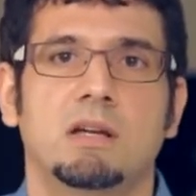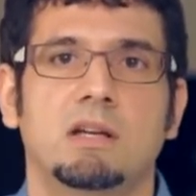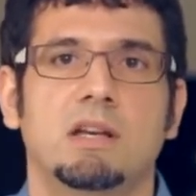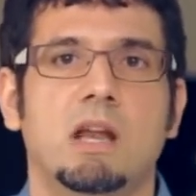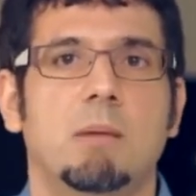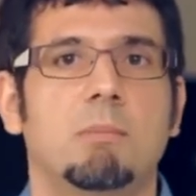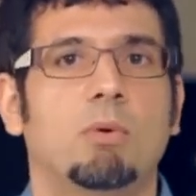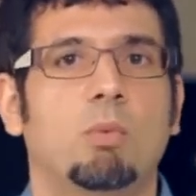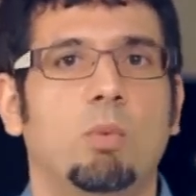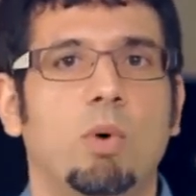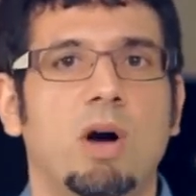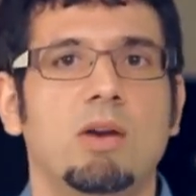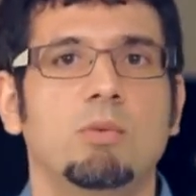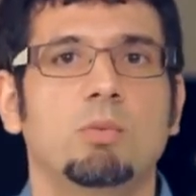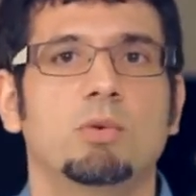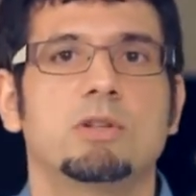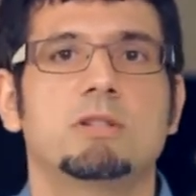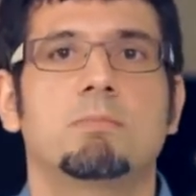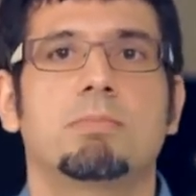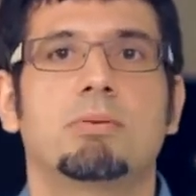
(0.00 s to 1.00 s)
Number 1
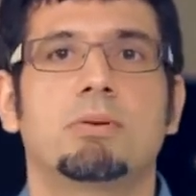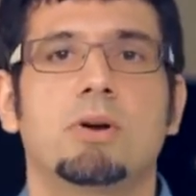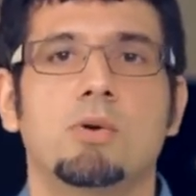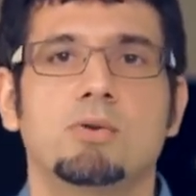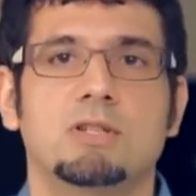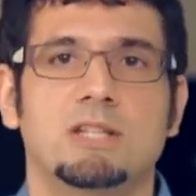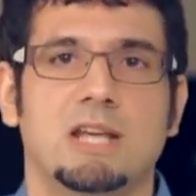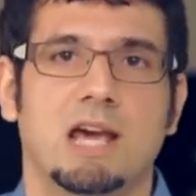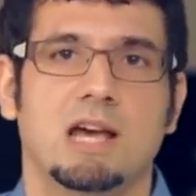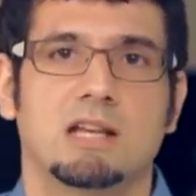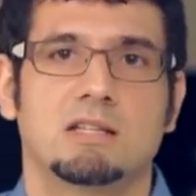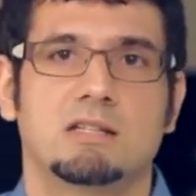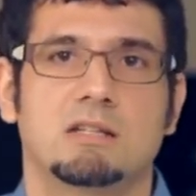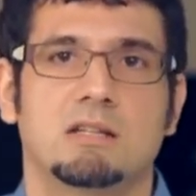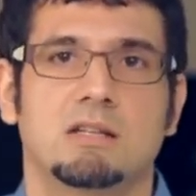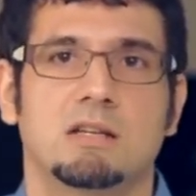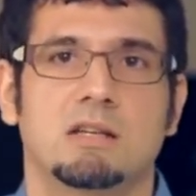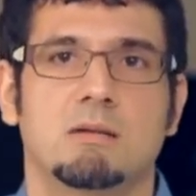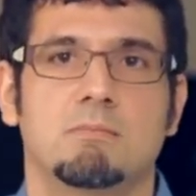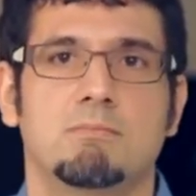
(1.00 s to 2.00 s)
was
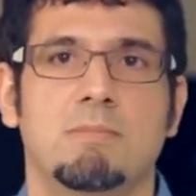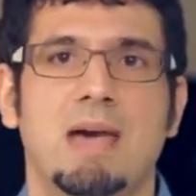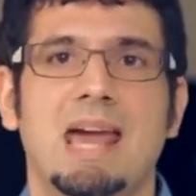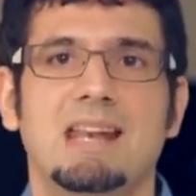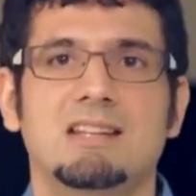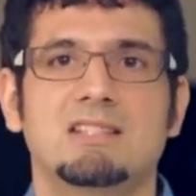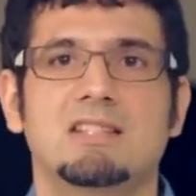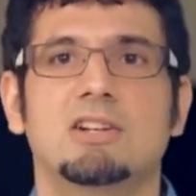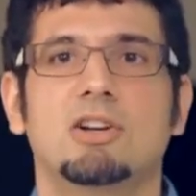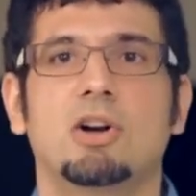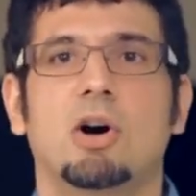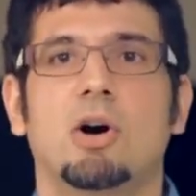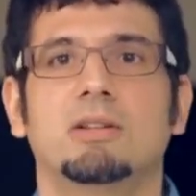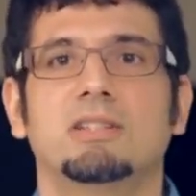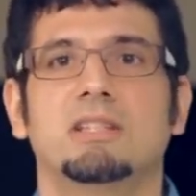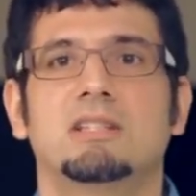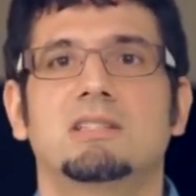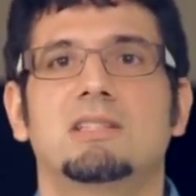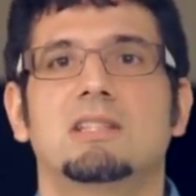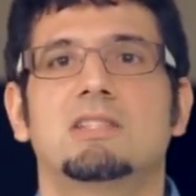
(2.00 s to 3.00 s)
protest. Madison
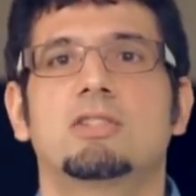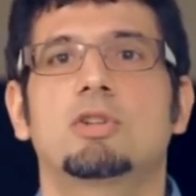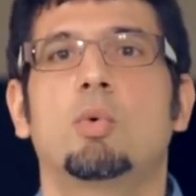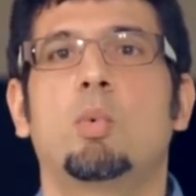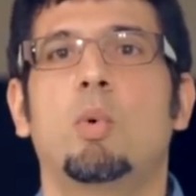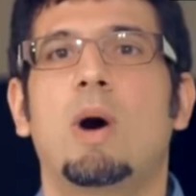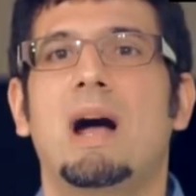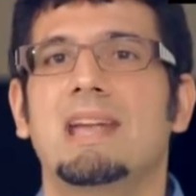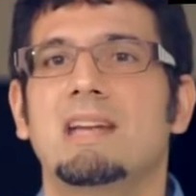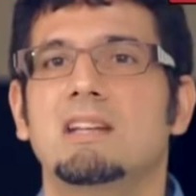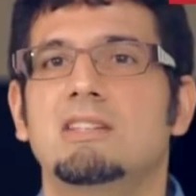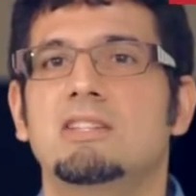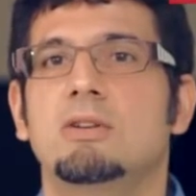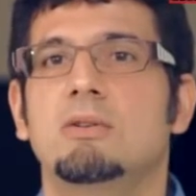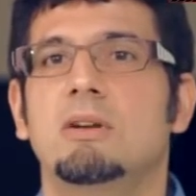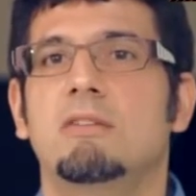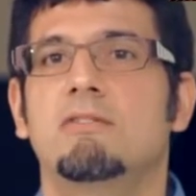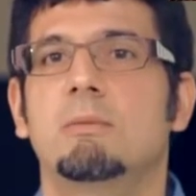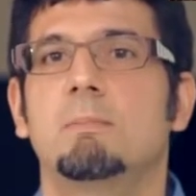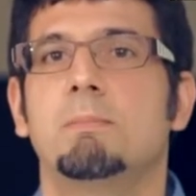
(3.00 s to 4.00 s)
called it
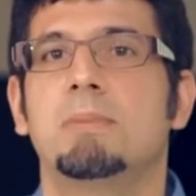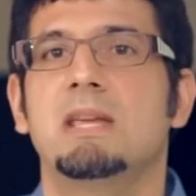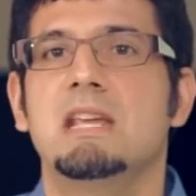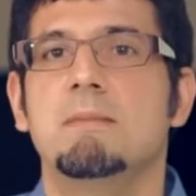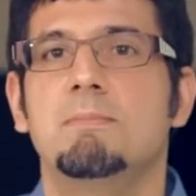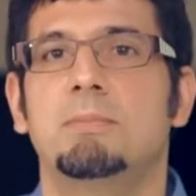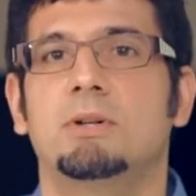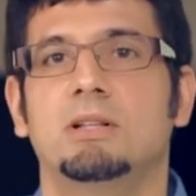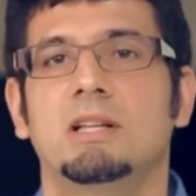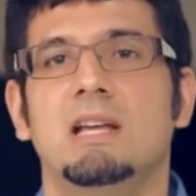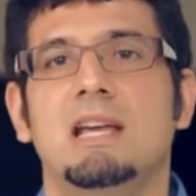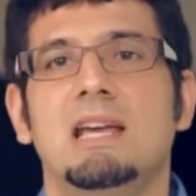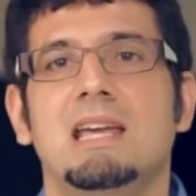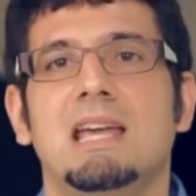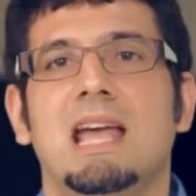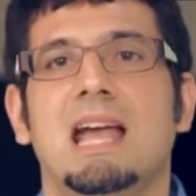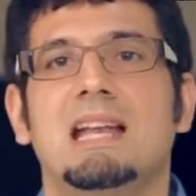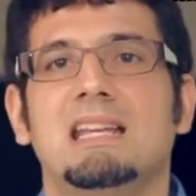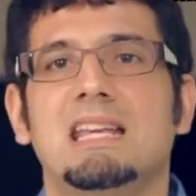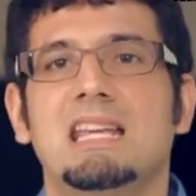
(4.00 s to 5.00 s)
disquietude of the people
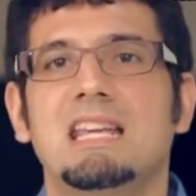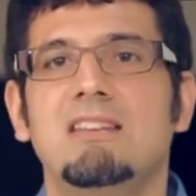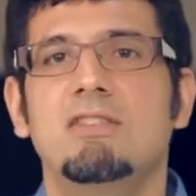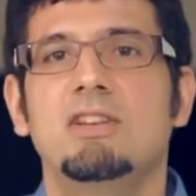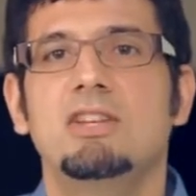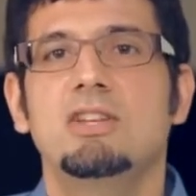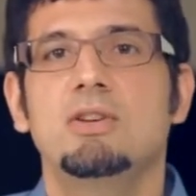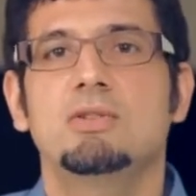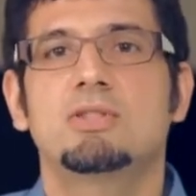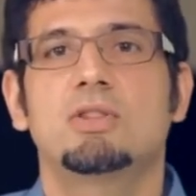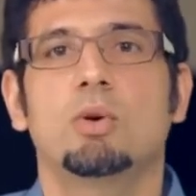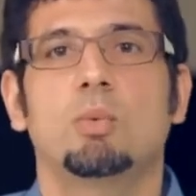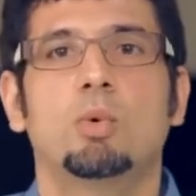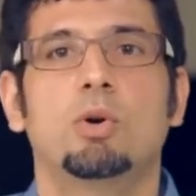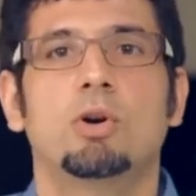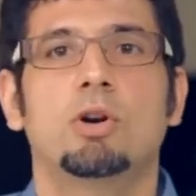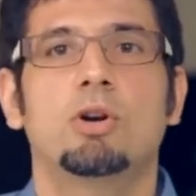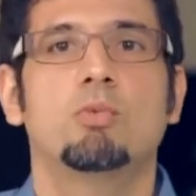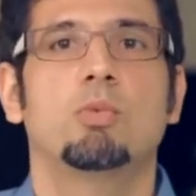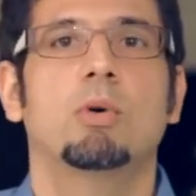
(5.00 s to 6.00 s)
and even used the
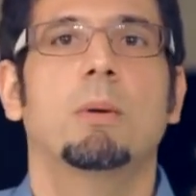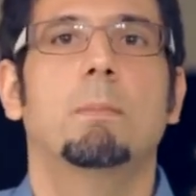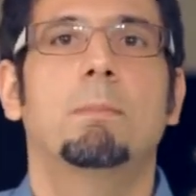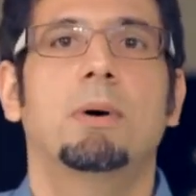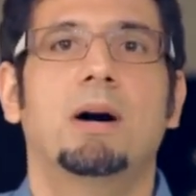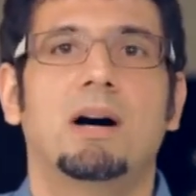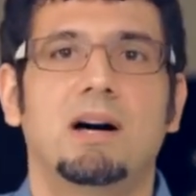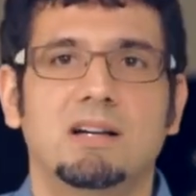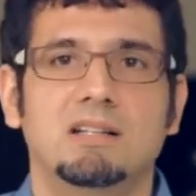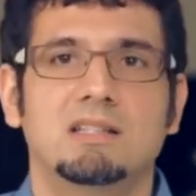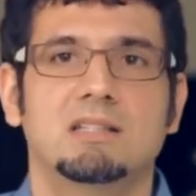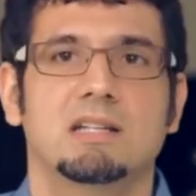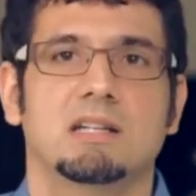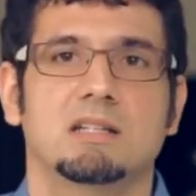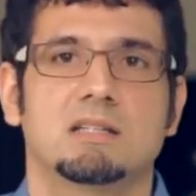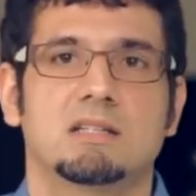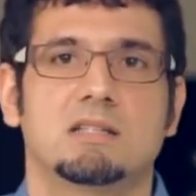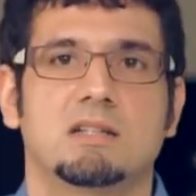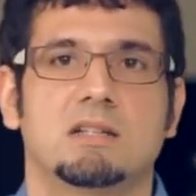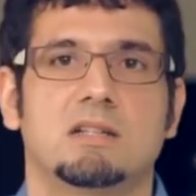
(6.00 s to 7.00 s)
word
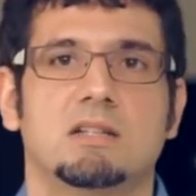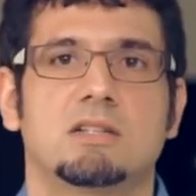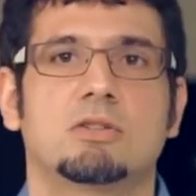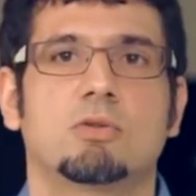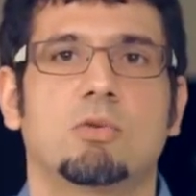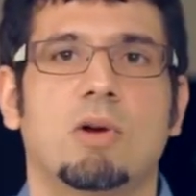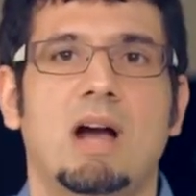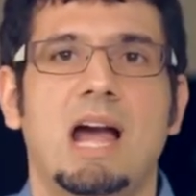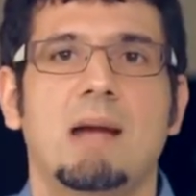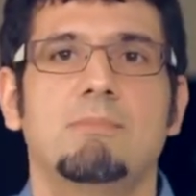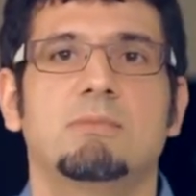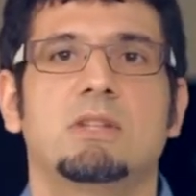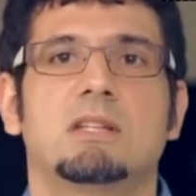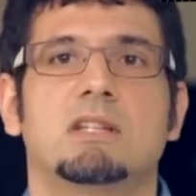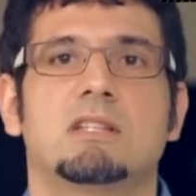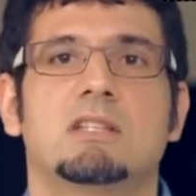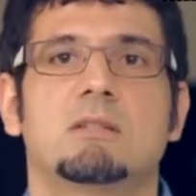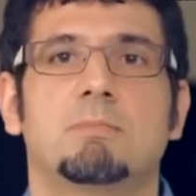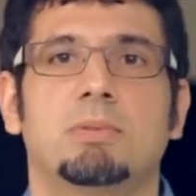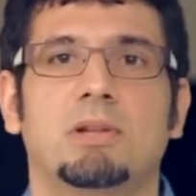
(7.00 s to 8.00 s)
repugnance to describe the
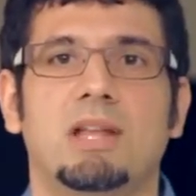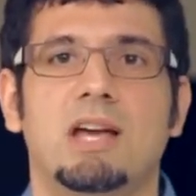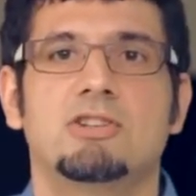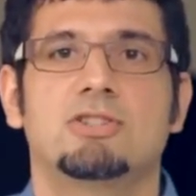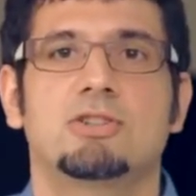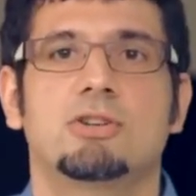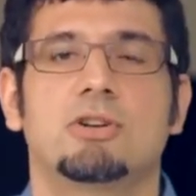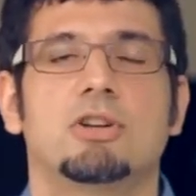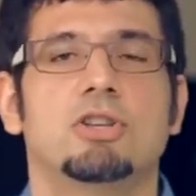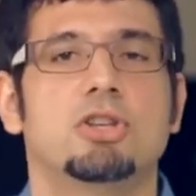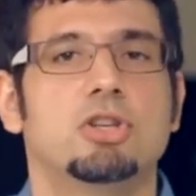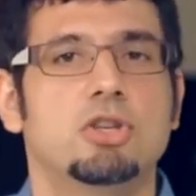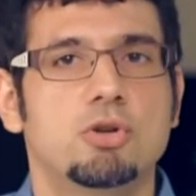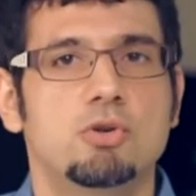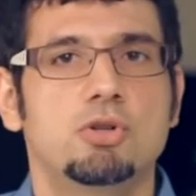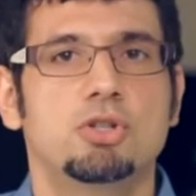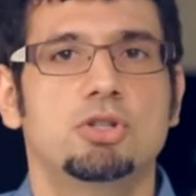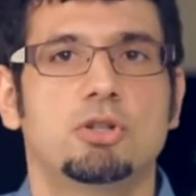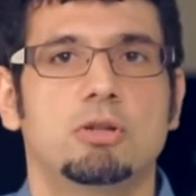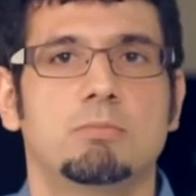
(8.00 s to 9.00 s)
displeasure
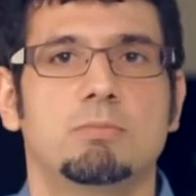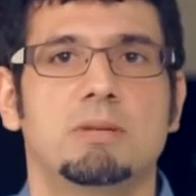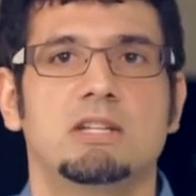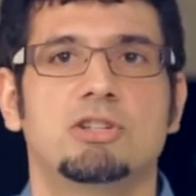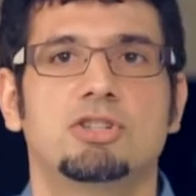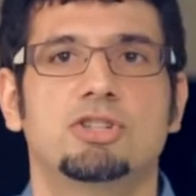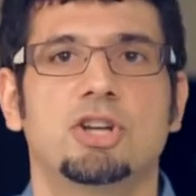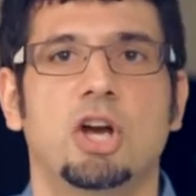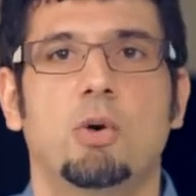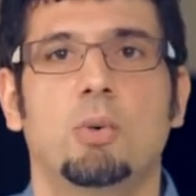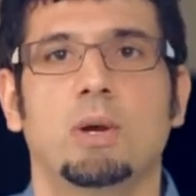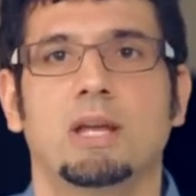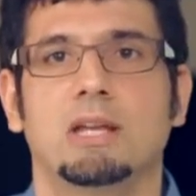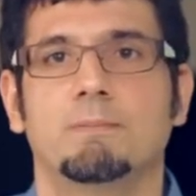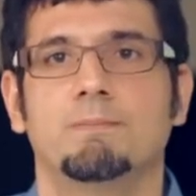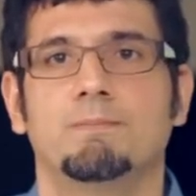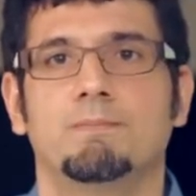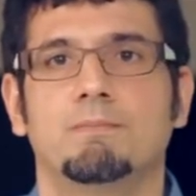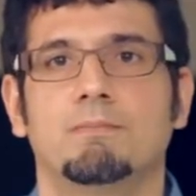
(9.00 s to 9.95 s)
you should be showing.